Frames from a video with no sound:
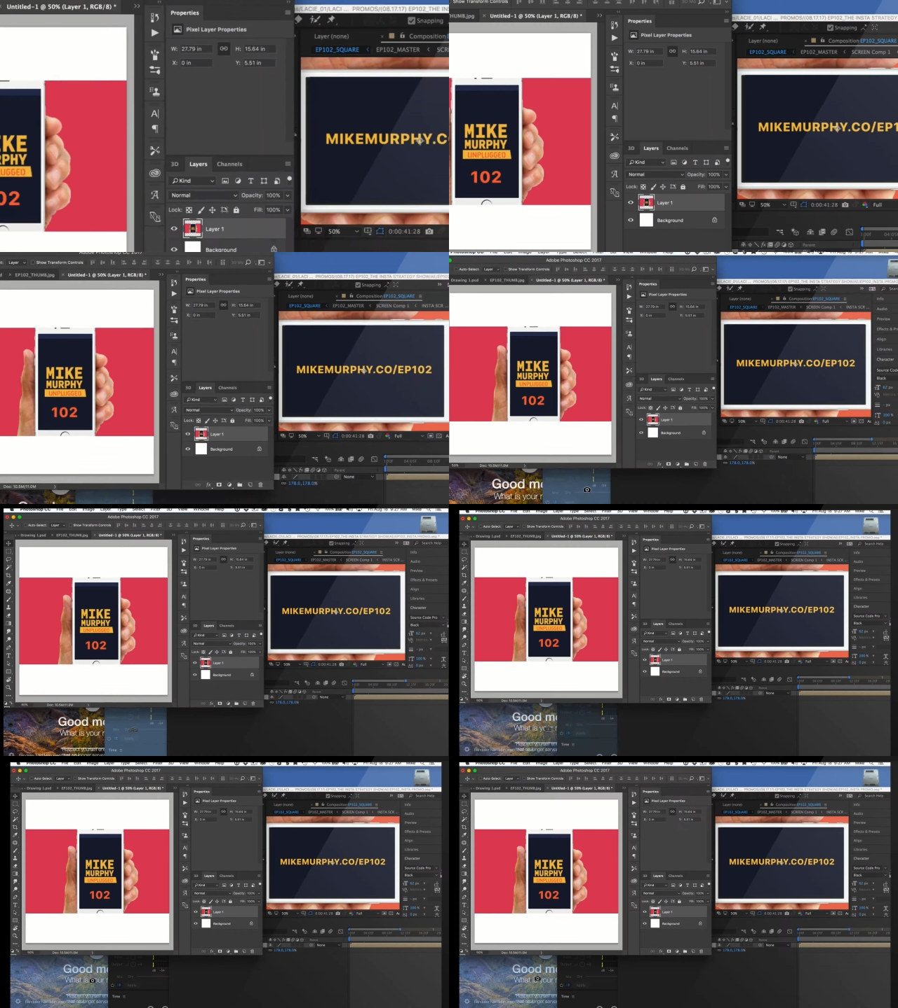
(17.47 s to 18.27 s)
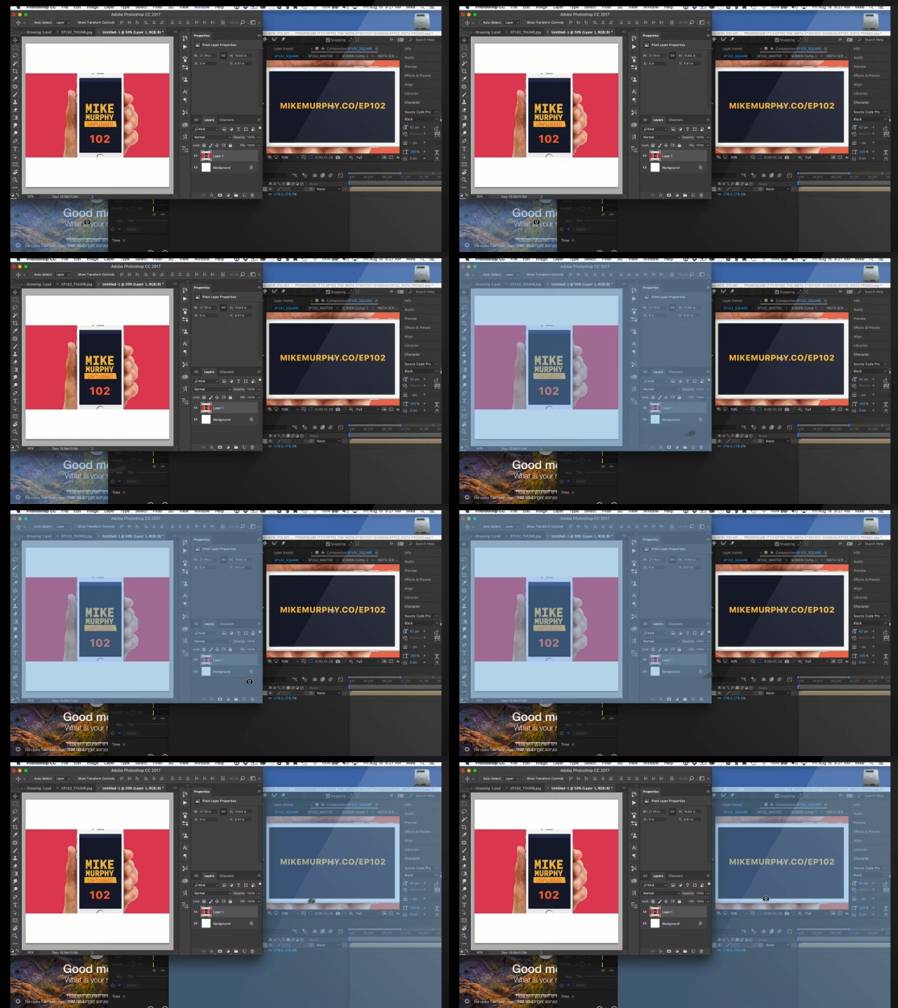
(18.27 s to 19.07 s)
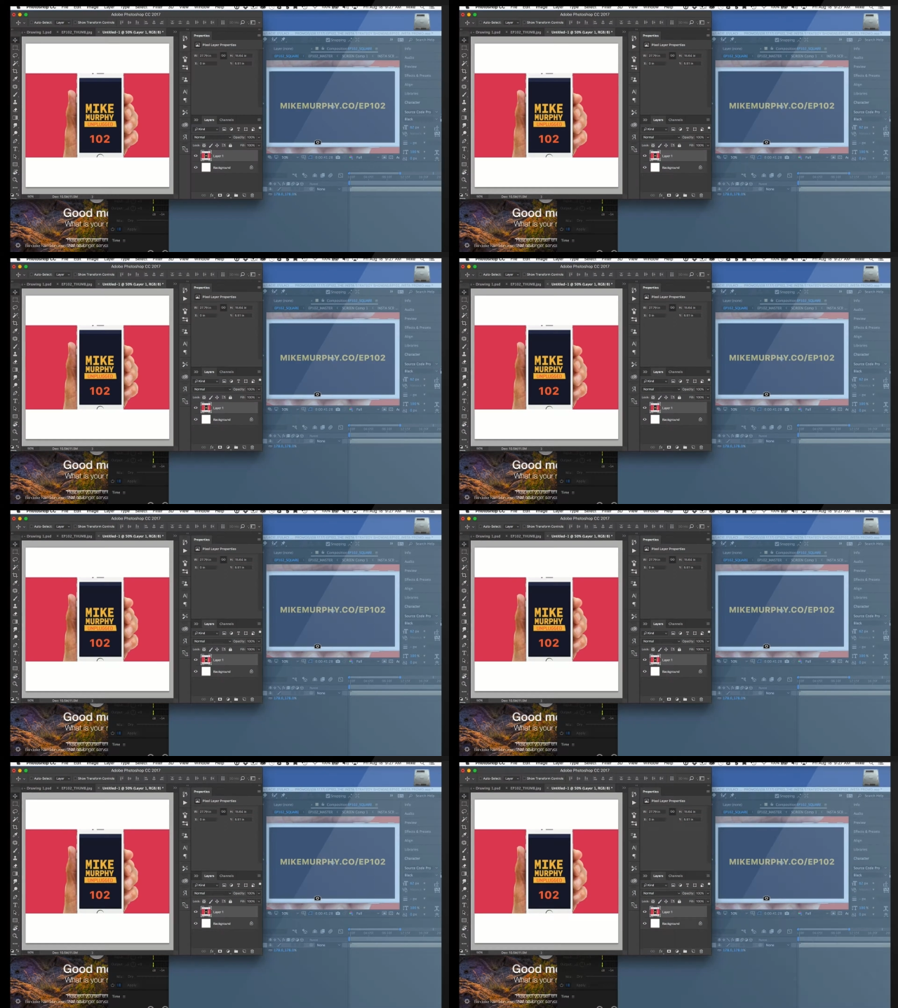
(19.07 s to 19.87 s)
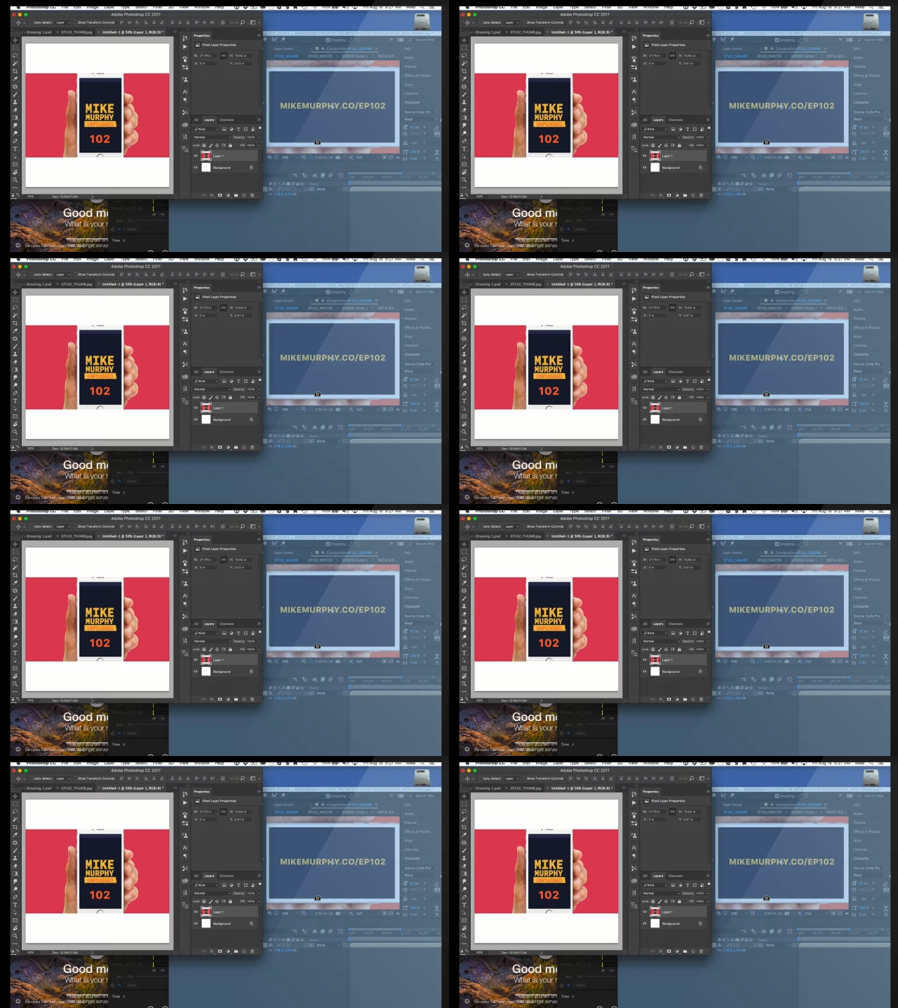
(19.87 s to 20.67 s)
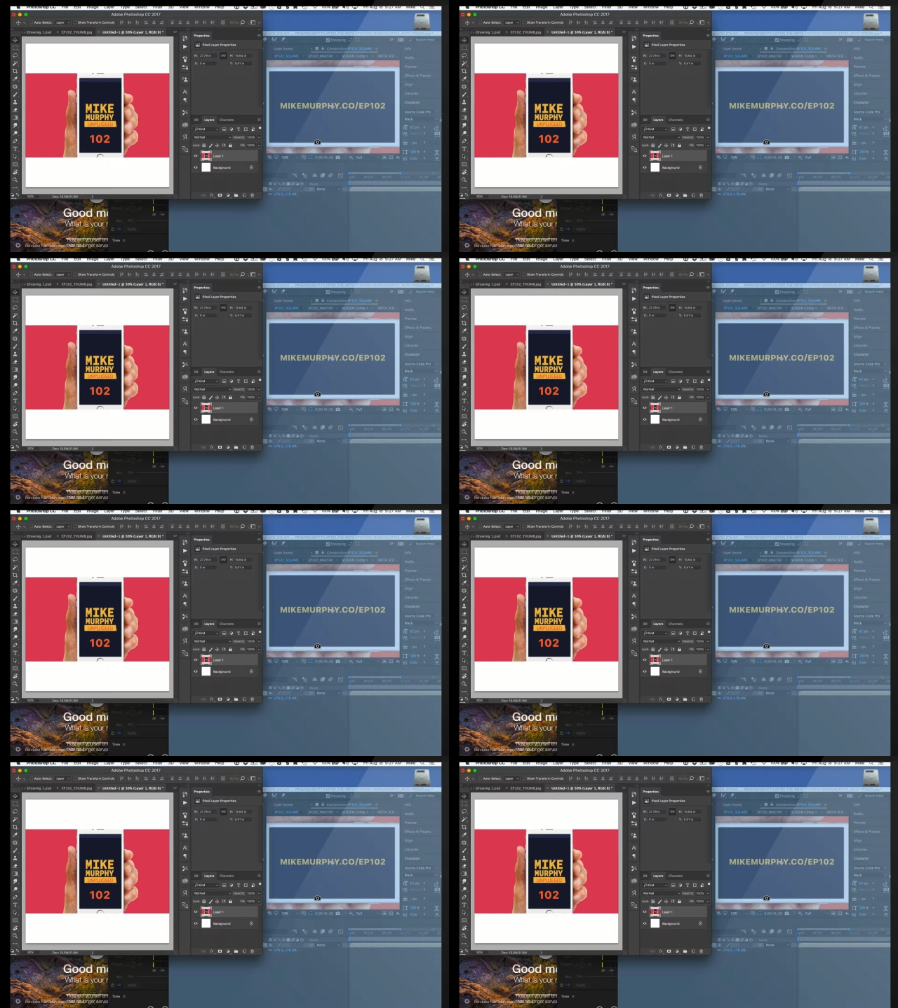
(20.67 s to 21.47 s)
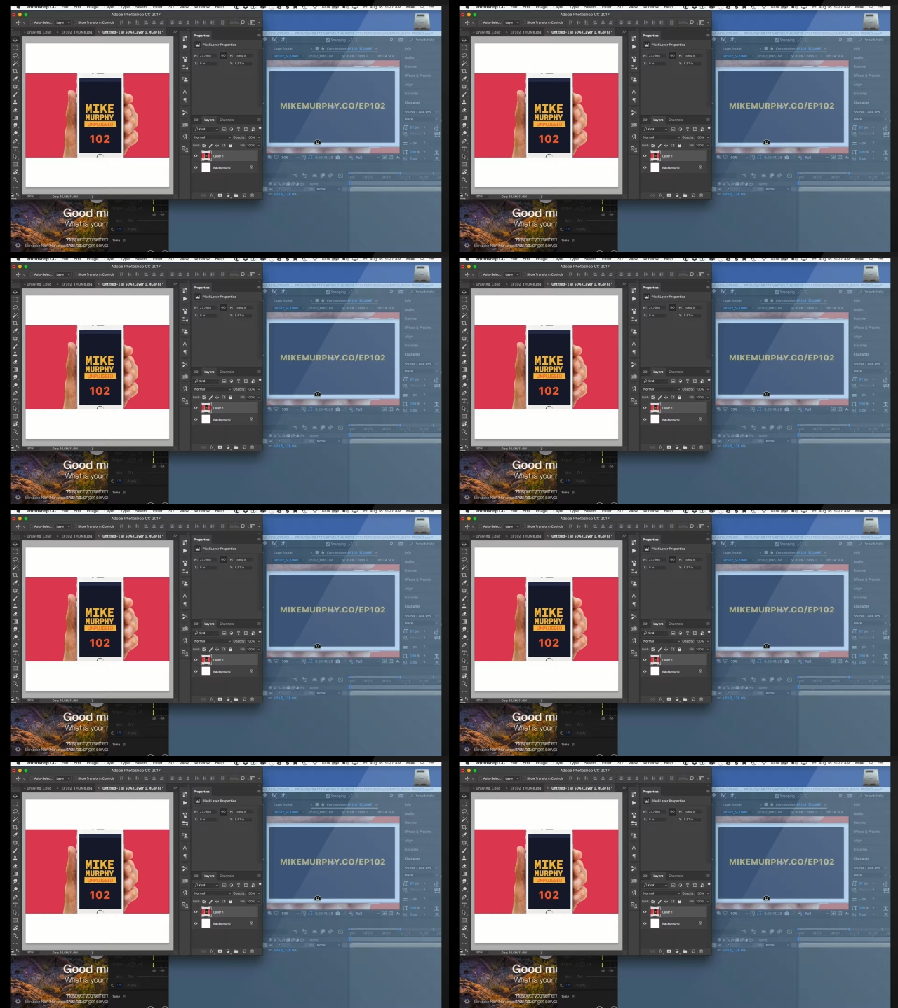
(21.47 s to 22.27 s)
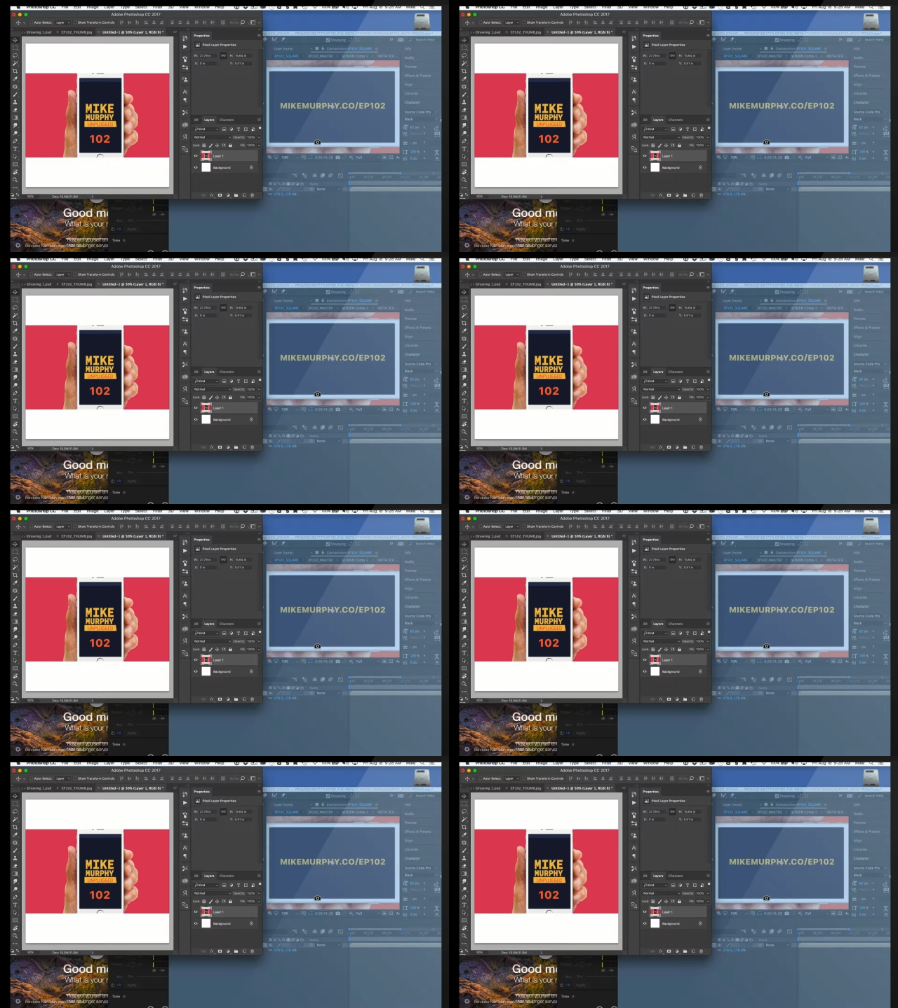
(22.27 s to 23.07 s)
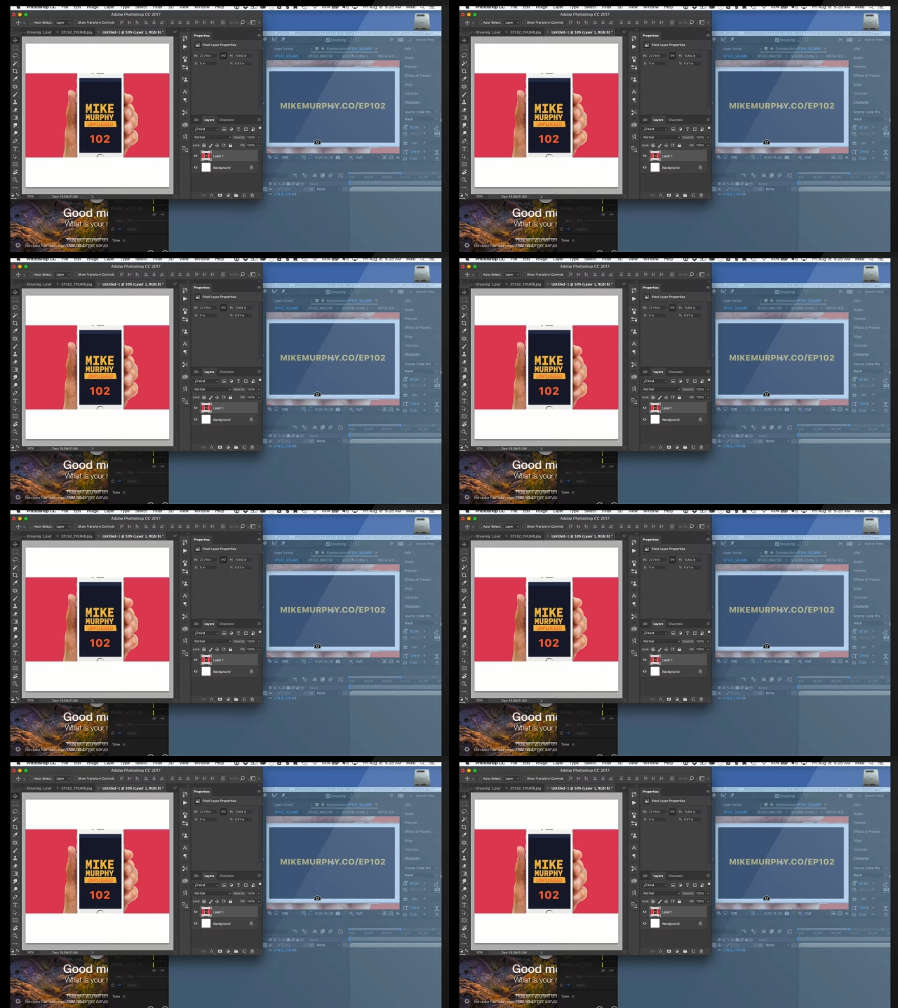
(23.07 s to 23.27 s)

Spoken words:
(no speaker visible)